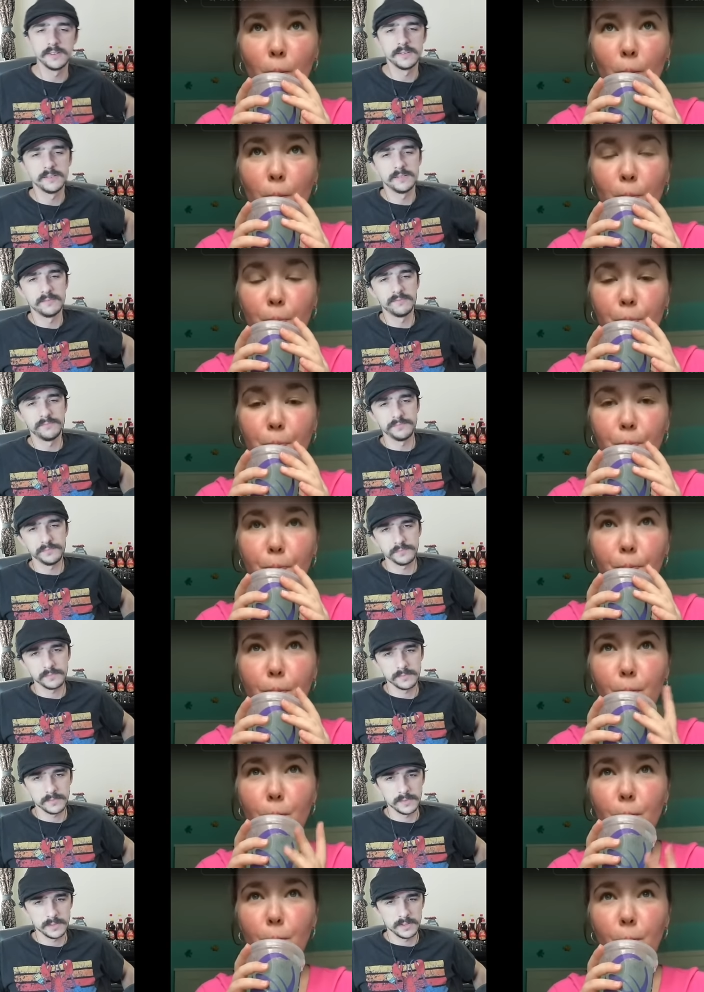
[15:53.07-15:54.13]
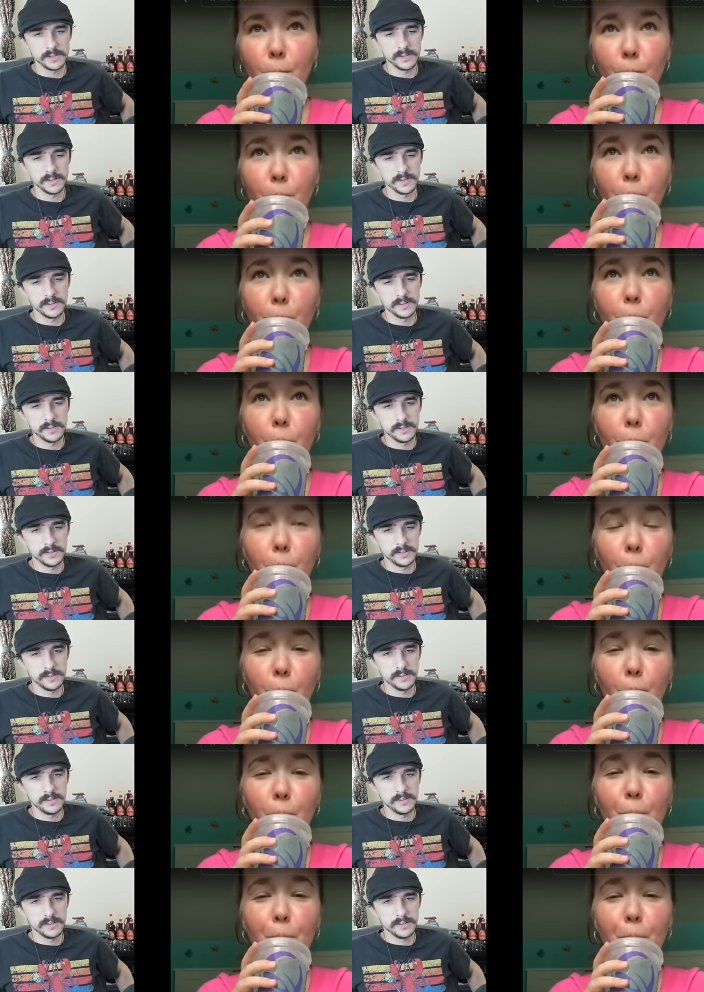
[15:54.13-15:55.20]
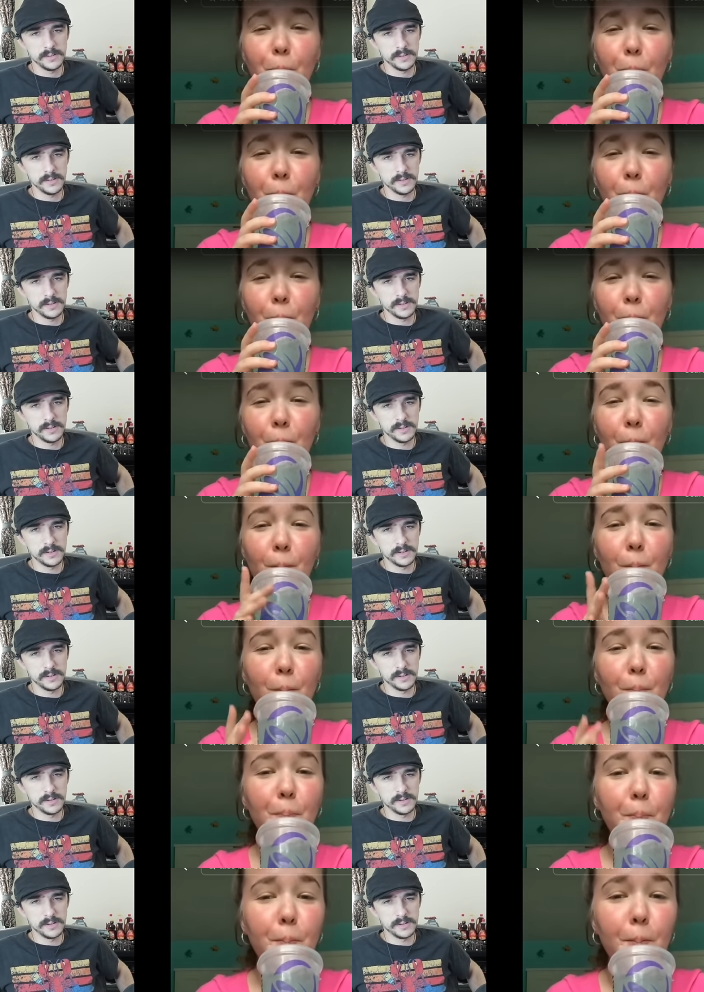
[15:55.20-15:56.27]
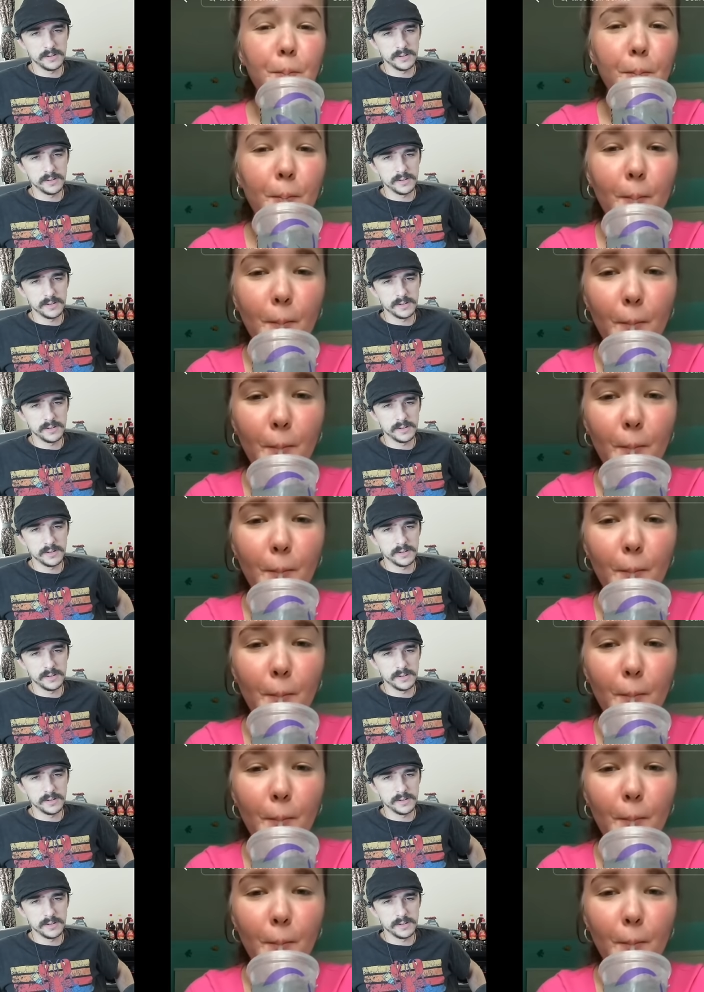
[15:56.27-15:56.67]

(silence)